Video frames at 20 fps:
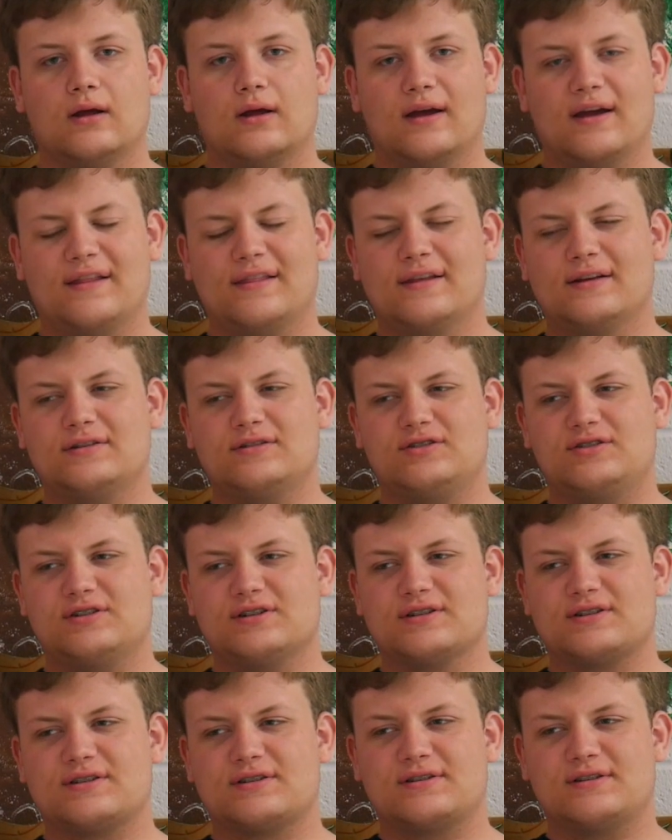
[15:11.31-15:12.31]
And then
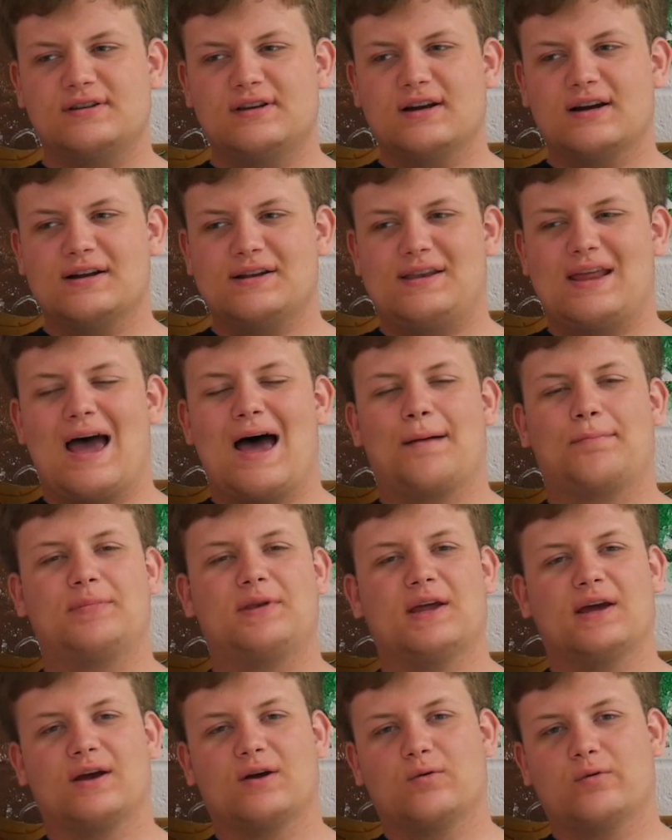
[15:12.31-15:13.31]
just
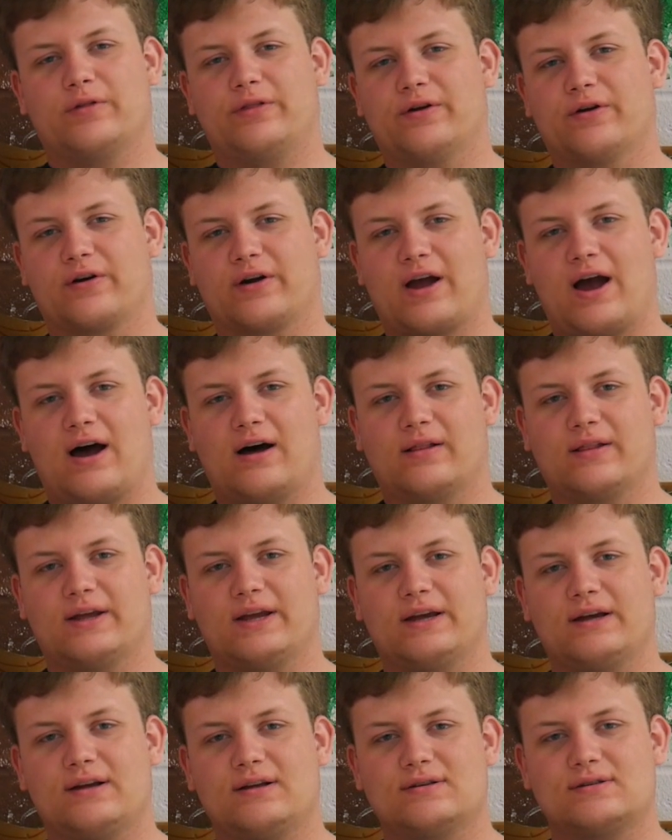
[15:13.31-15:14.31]
adapting with your
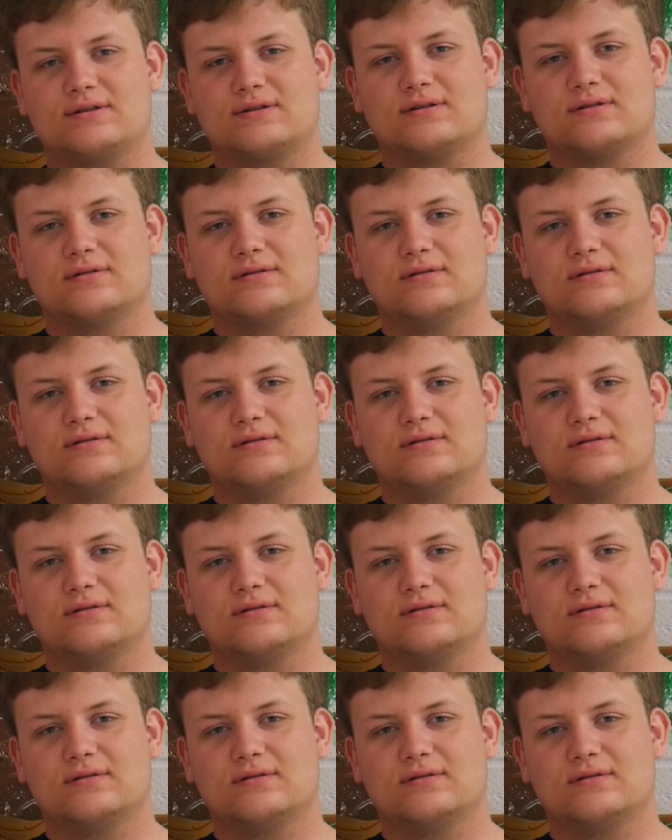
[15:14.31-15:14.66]
colleagues.